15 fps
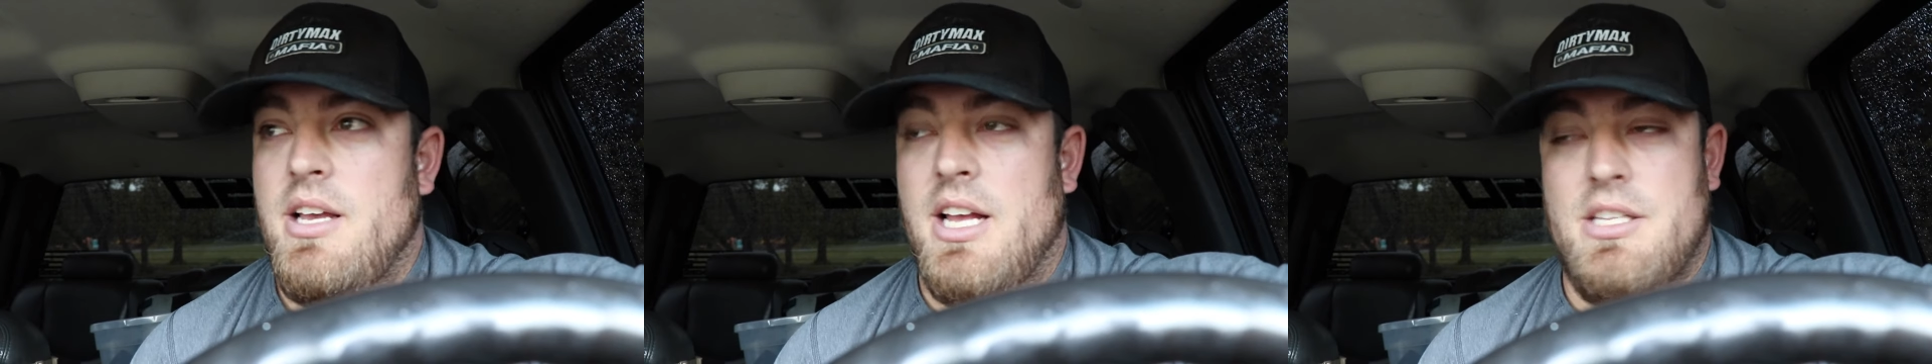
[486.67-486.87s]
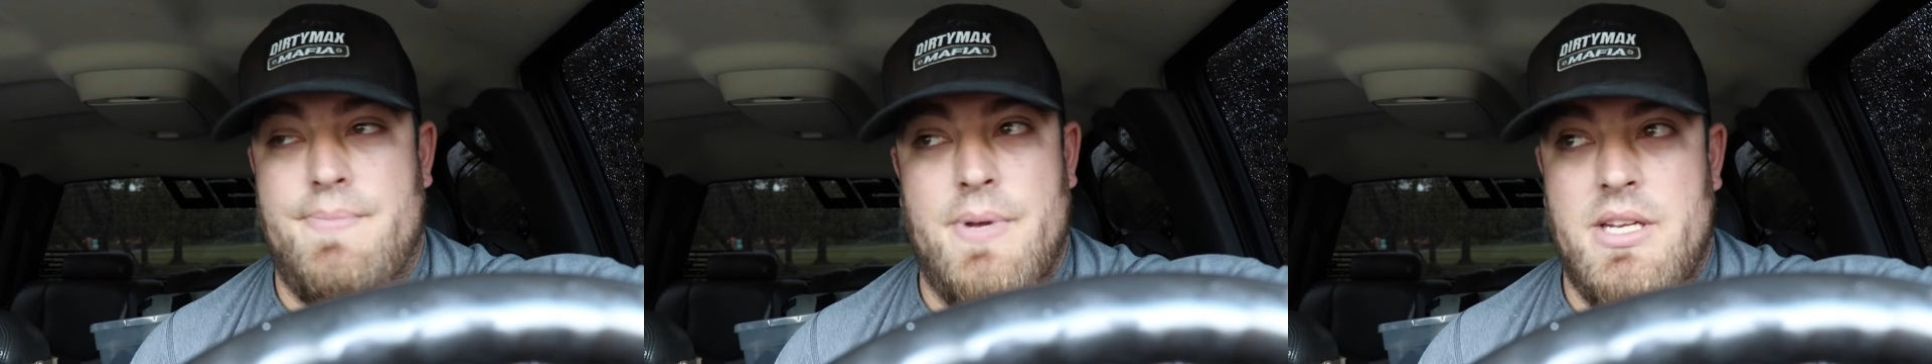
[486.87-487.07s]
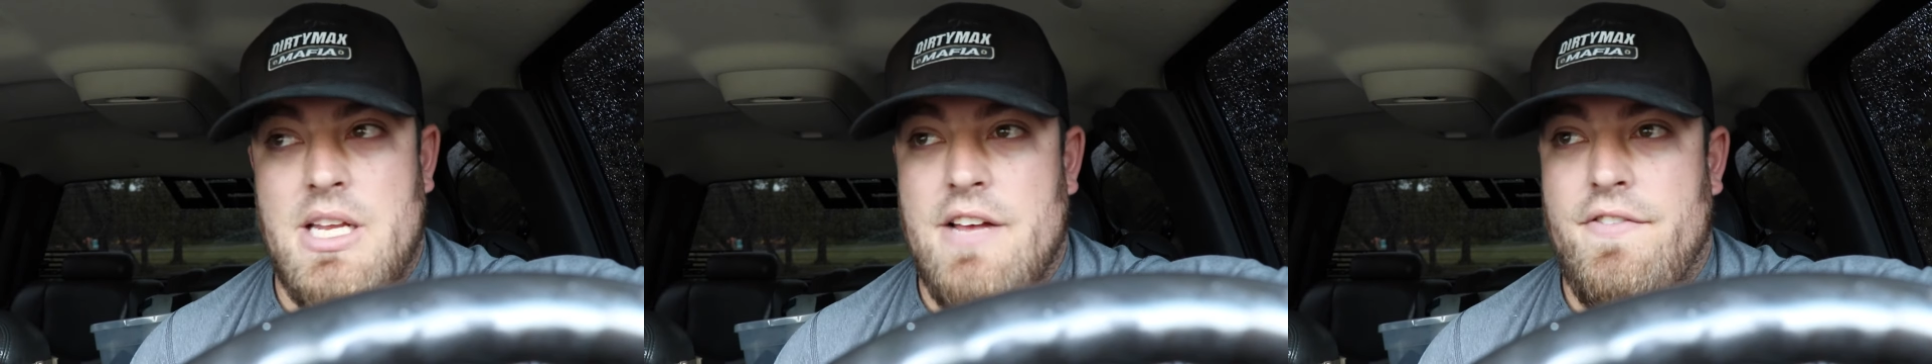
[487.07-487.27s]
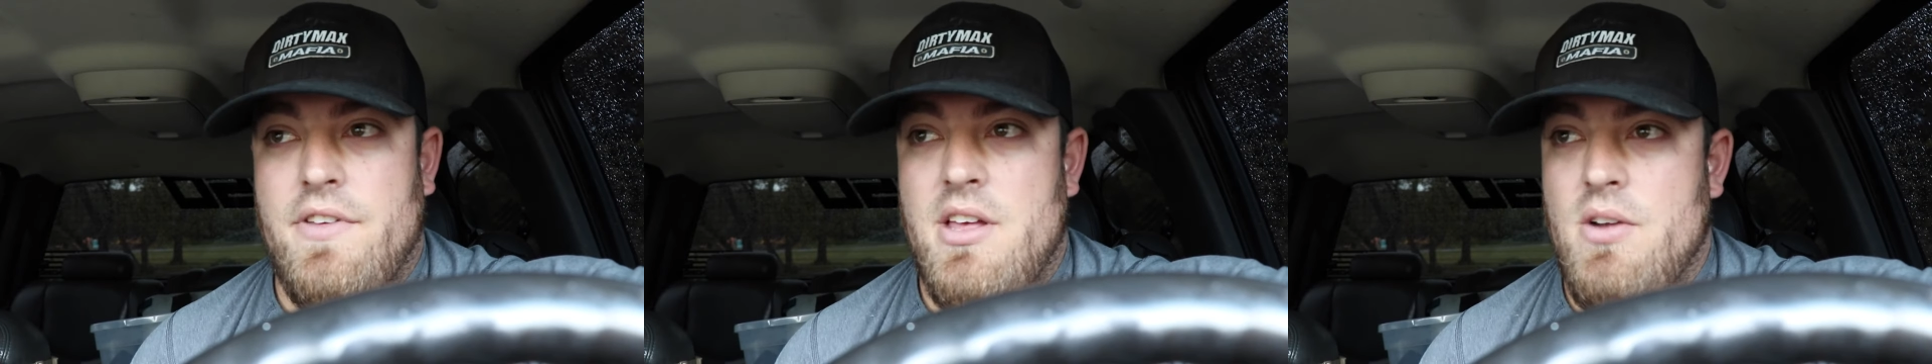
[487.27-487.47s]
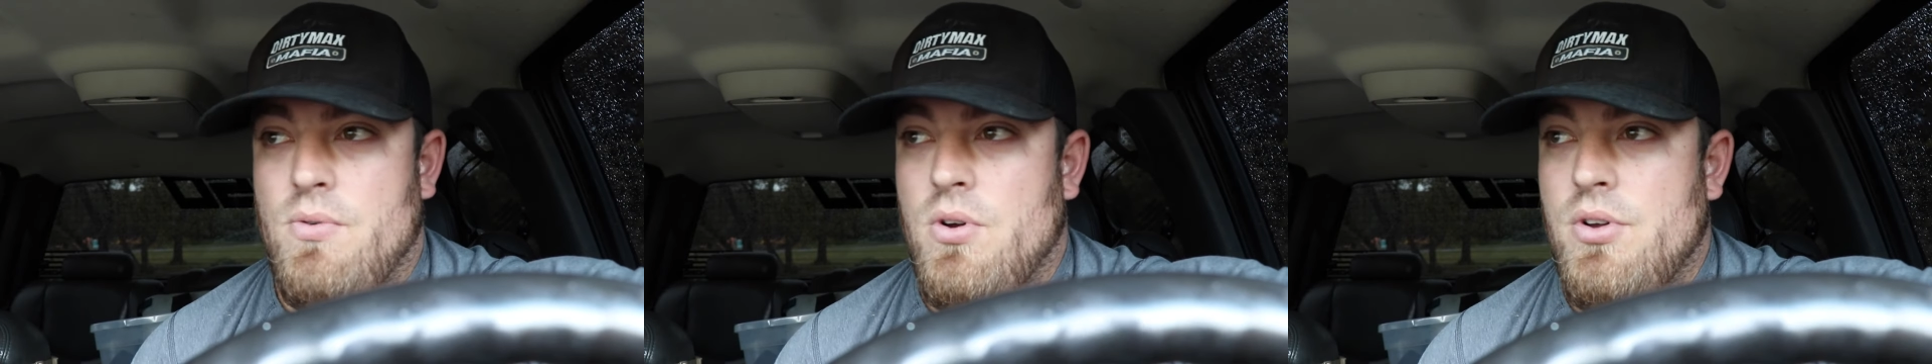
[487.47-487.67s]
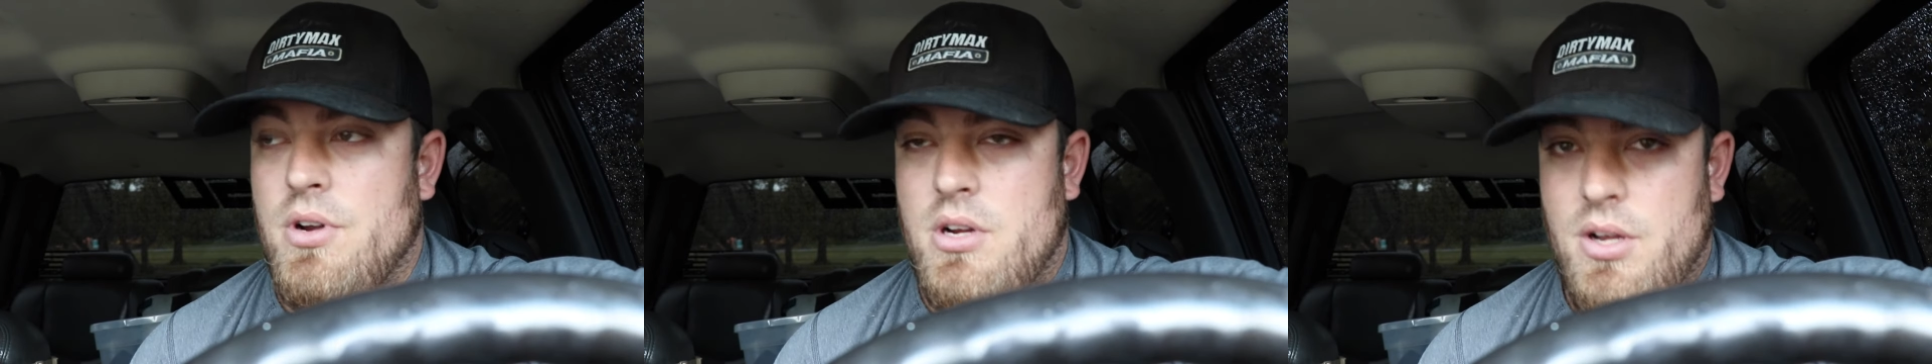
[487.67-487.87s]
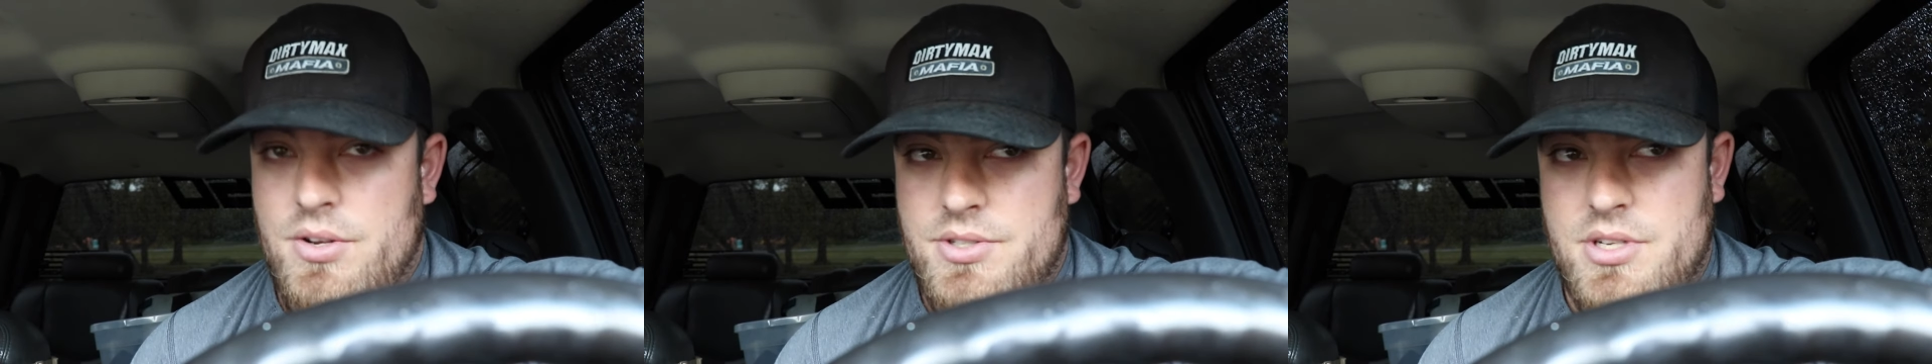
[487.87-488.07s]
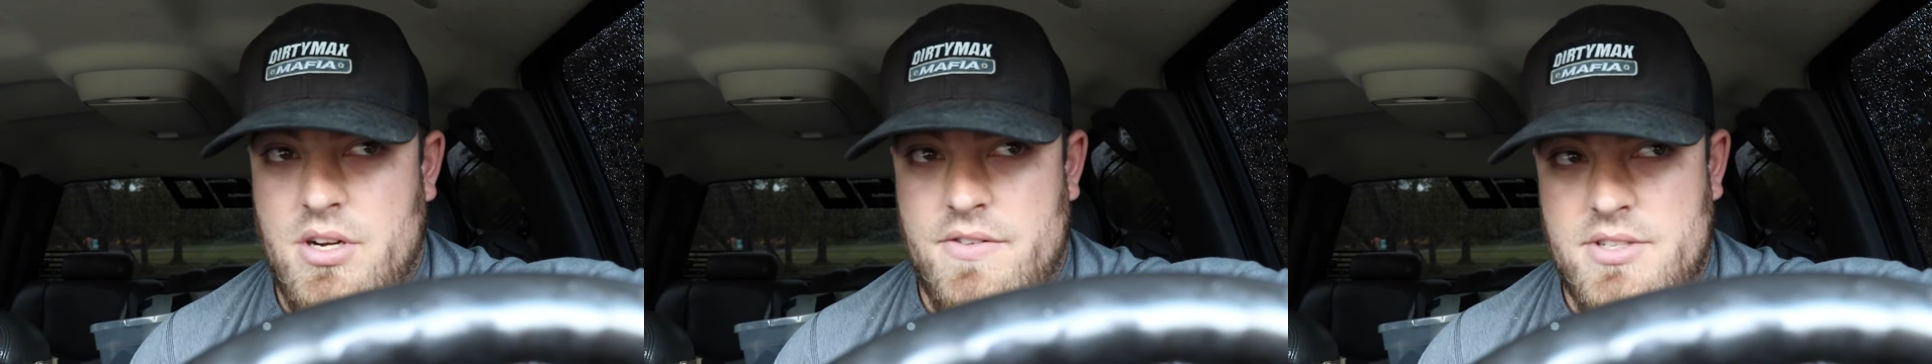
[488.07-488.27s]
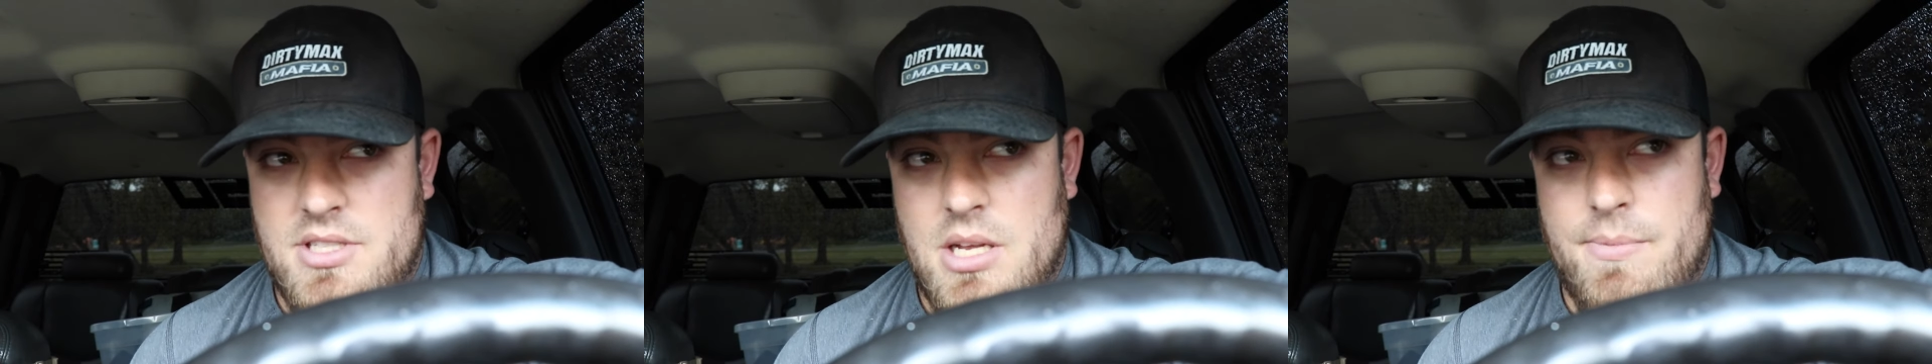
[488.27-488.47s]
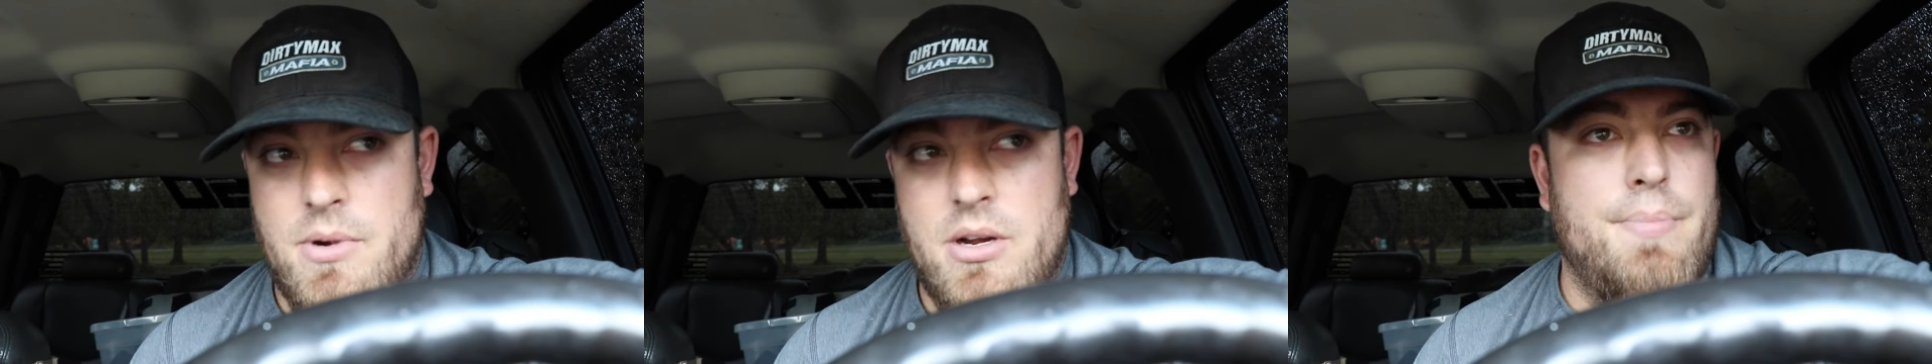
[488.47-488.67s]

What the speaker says: It's been definitely a roller coaster of a summer,